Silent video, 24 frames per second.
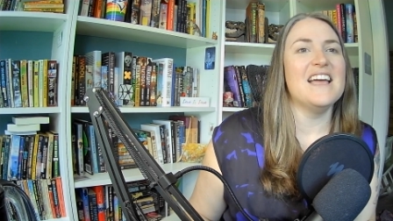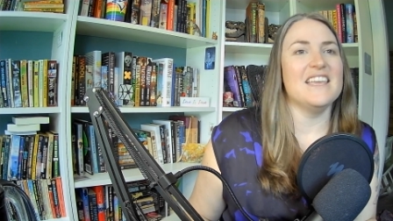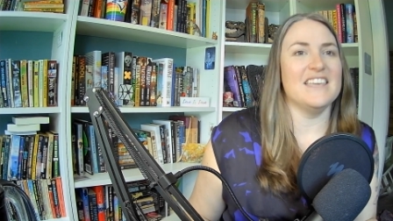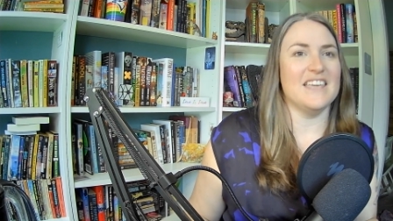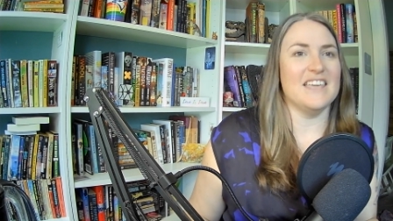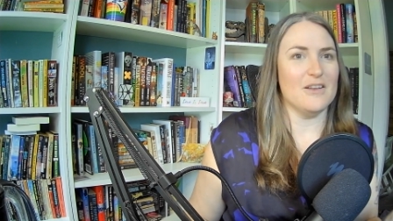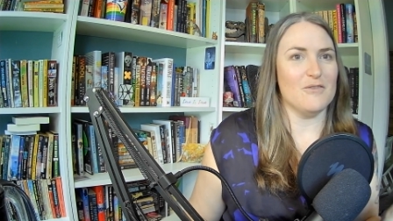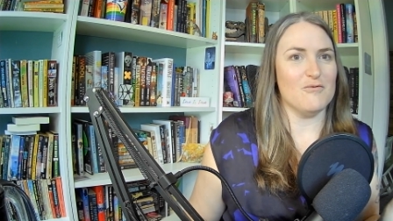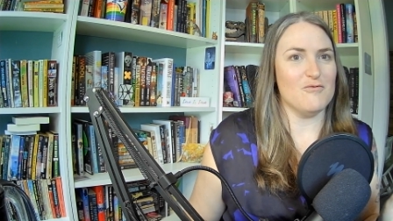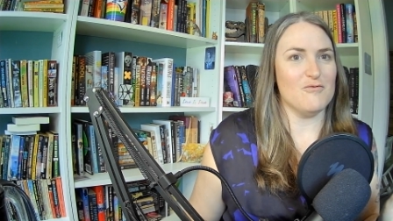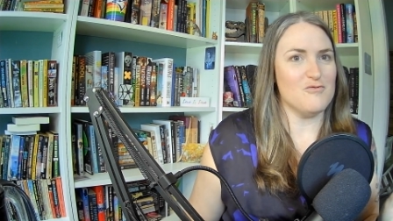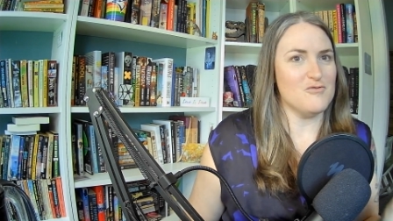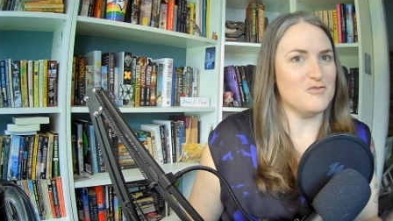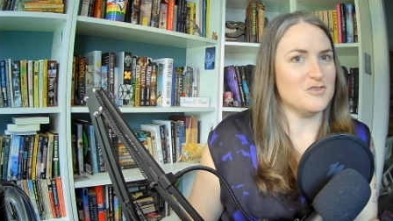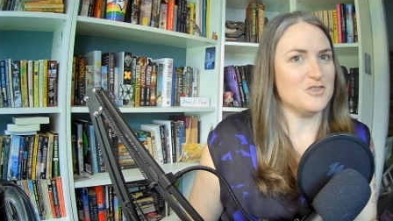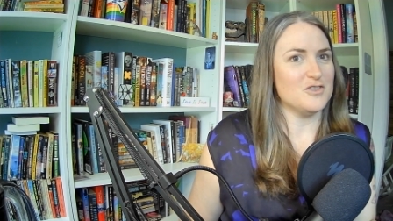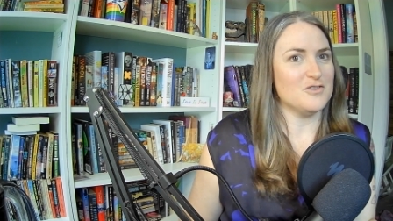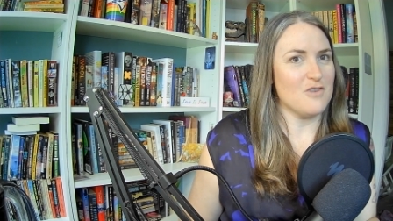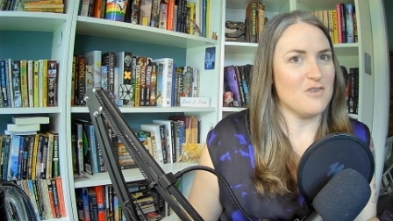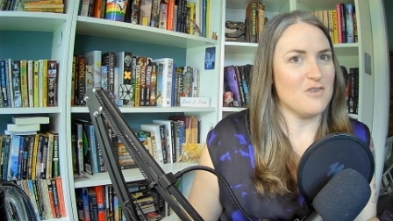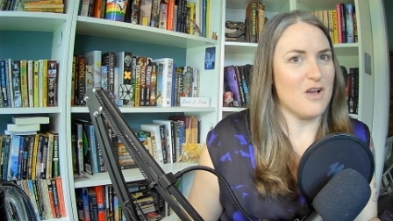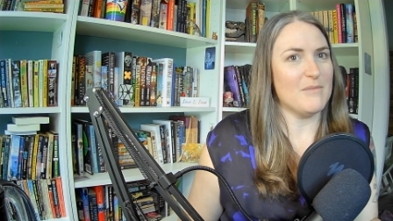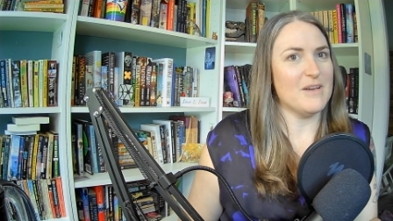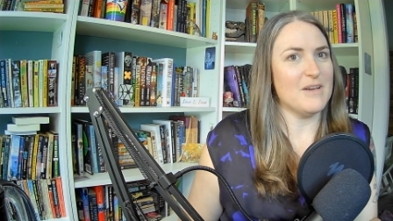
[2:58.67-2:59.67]
Yet Roos'
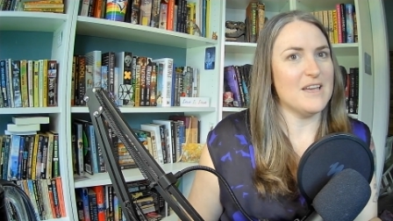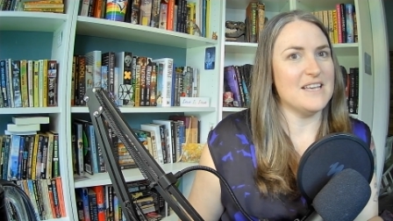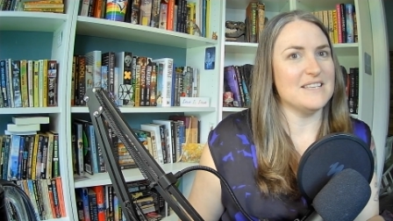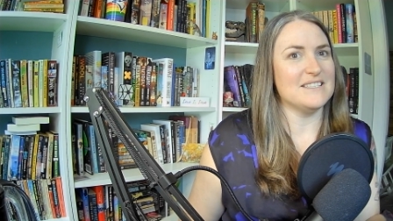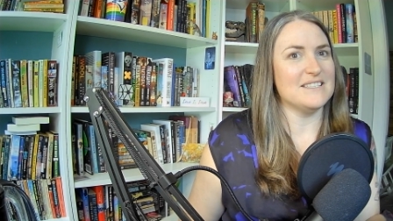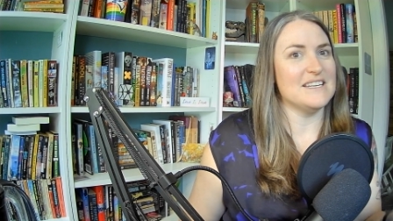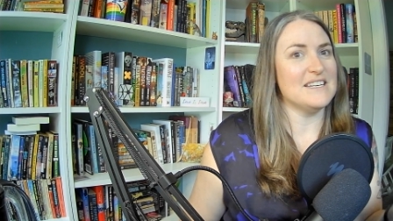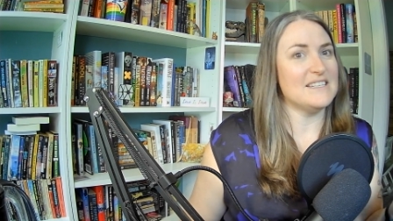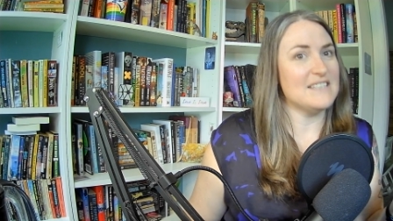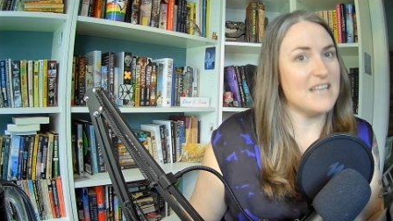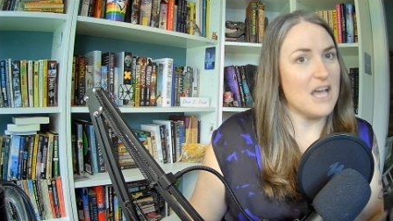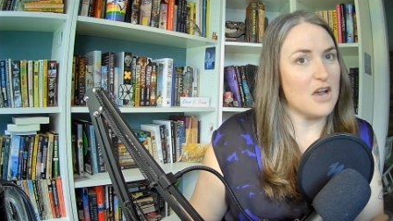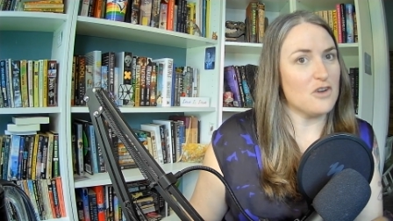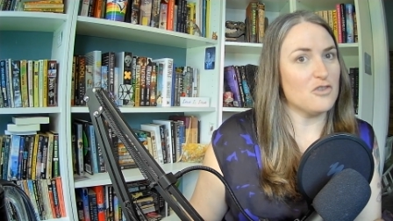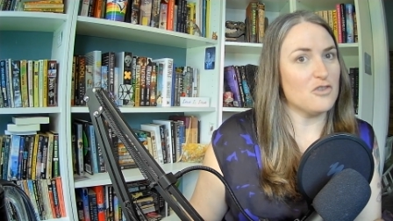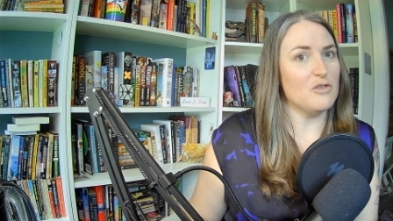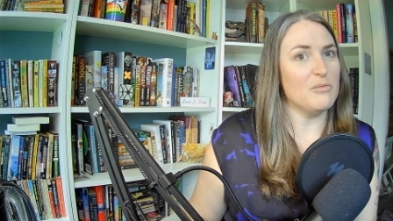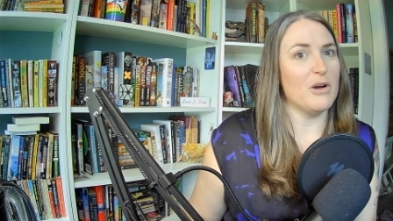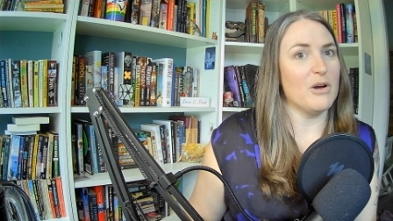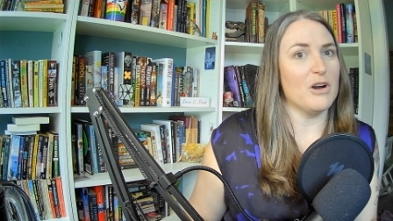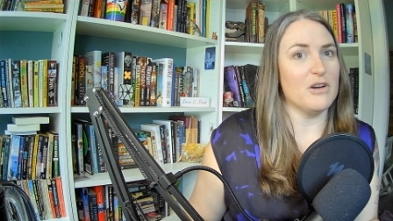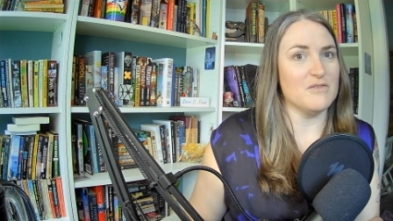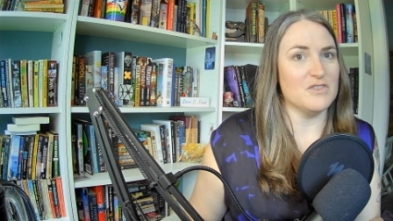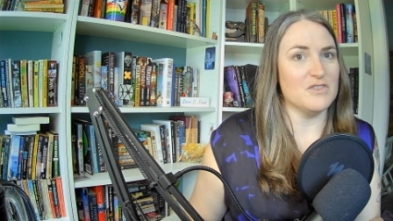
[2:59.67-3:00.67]
trauma is an integral
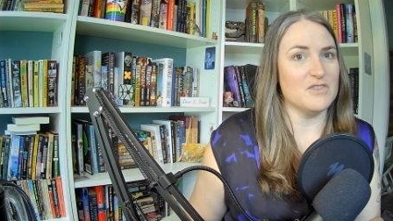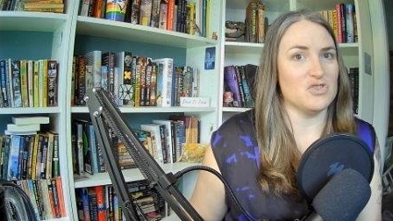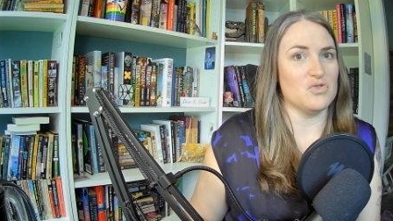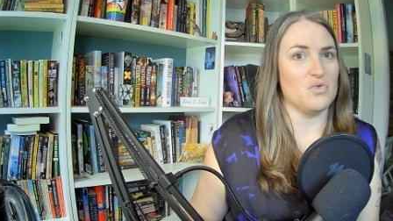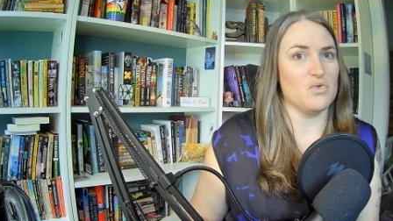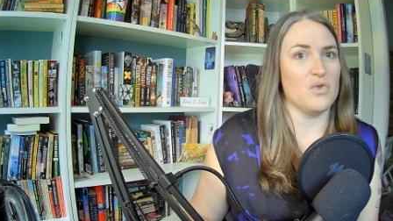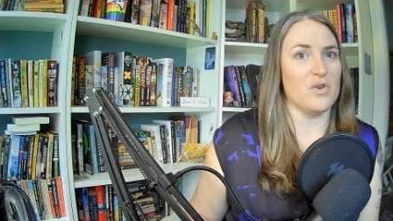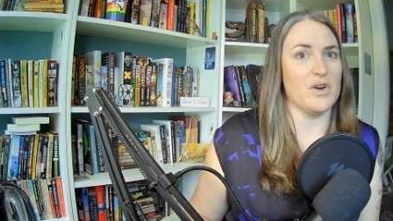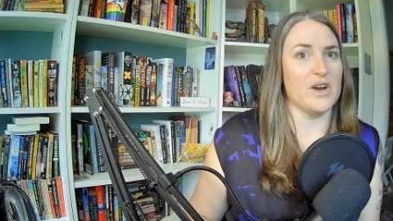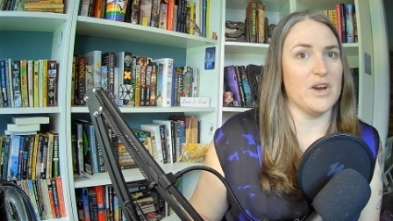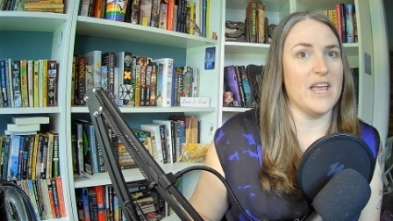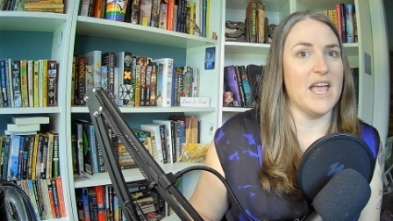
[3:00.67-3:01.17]
part of the story